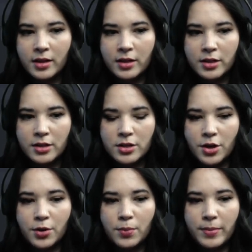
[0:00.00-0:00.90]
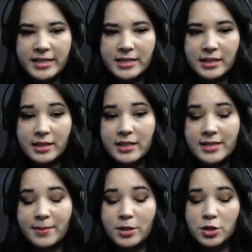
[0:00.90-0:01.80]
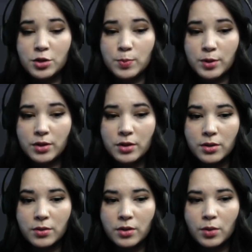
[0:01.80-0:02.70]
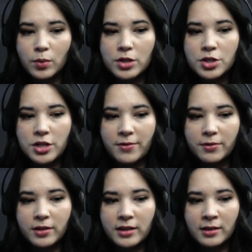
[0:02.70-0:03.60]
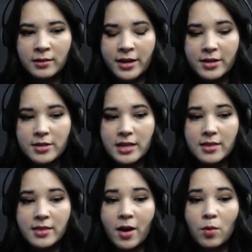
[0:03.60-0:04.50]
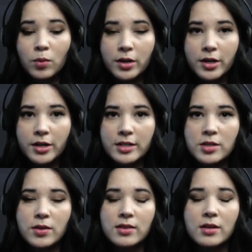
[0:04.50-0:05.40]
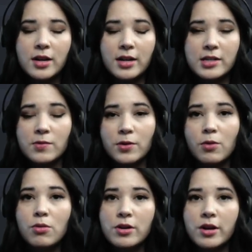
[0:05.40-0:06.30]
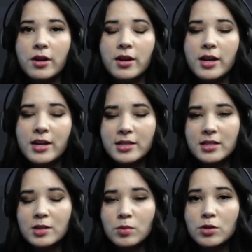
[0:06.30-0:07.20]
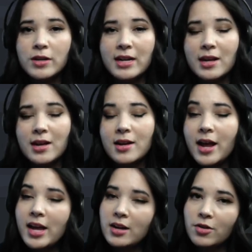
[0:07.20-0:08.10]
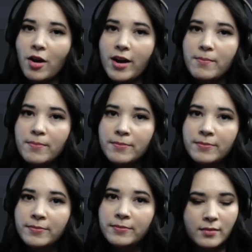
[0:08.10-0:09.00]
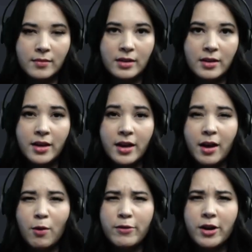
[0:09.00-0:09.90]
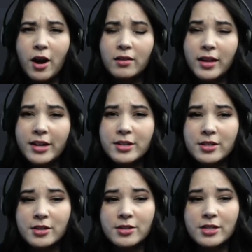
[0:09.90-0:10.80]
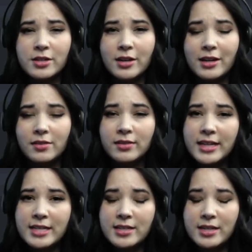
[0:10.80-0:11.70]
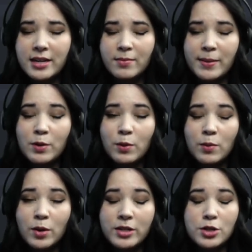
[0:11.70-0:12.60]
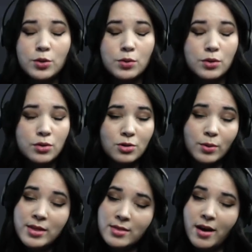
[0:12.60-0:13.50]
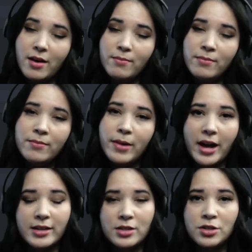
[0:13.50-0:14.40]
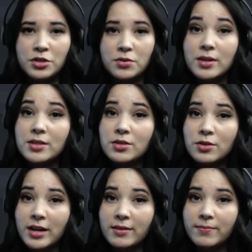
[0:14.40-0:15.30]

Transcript: So basically, this time it chose balloon. We're shuffling the letters in that word so that they're in a different order. In essence, we're creating an anagram. However, our letters are still in a list, and maybe we want to join them back into a string.